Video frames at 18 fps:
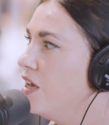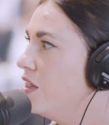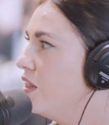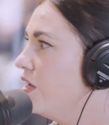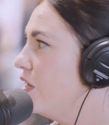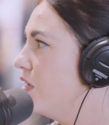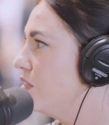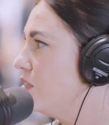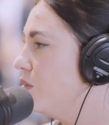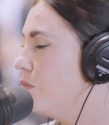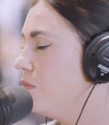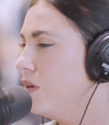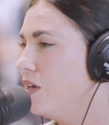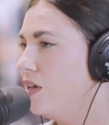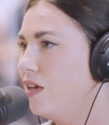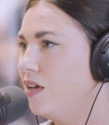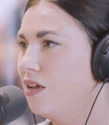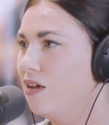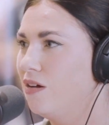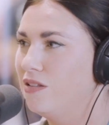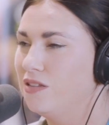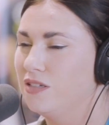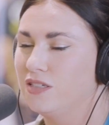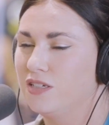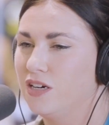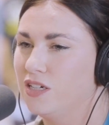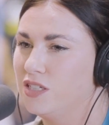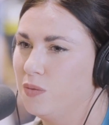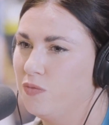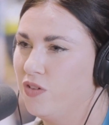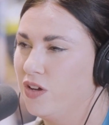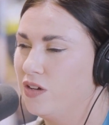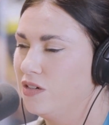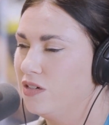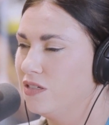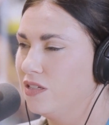They get to meet all the startup
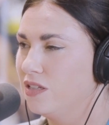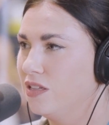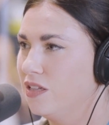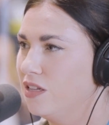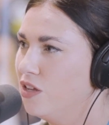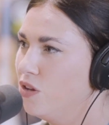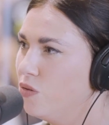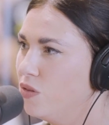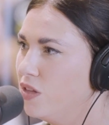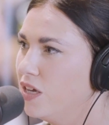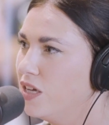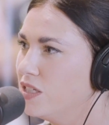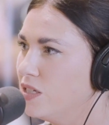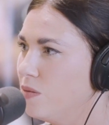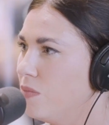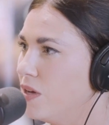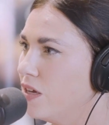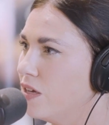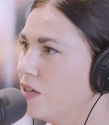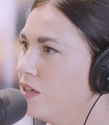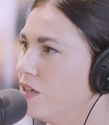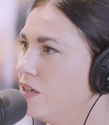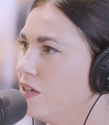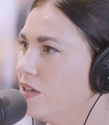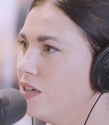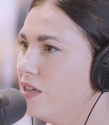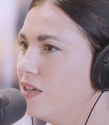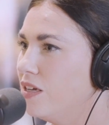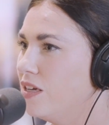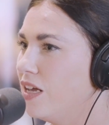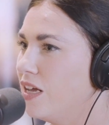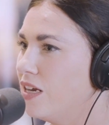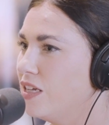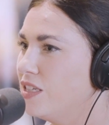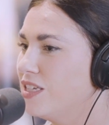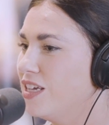founders, and they get to mingle,
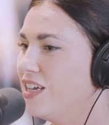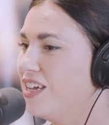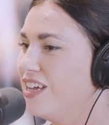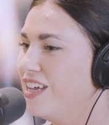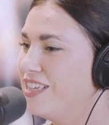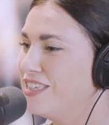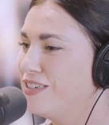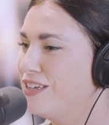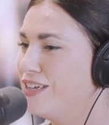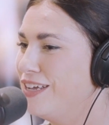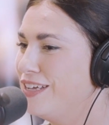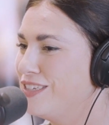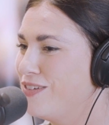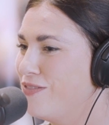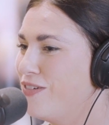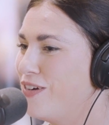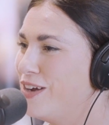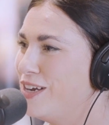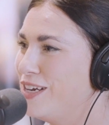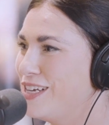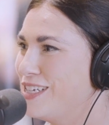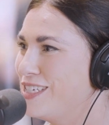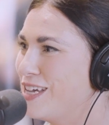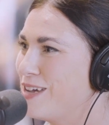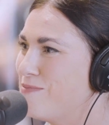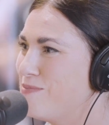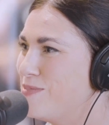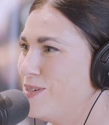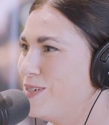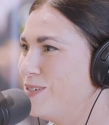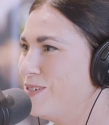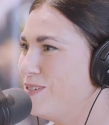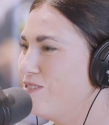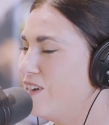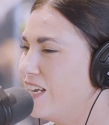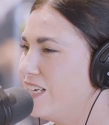and it's a very nice
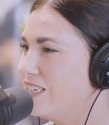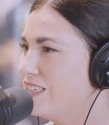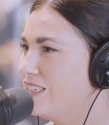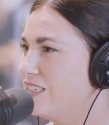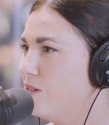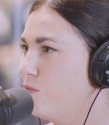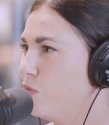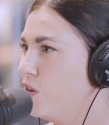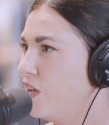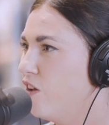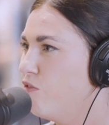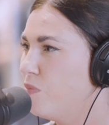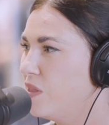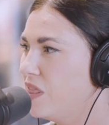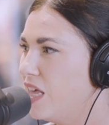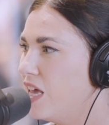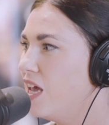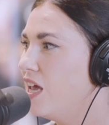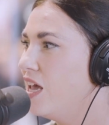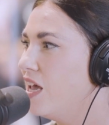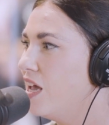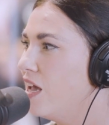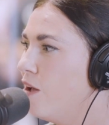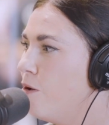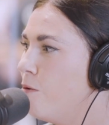mutual relationship we have. But they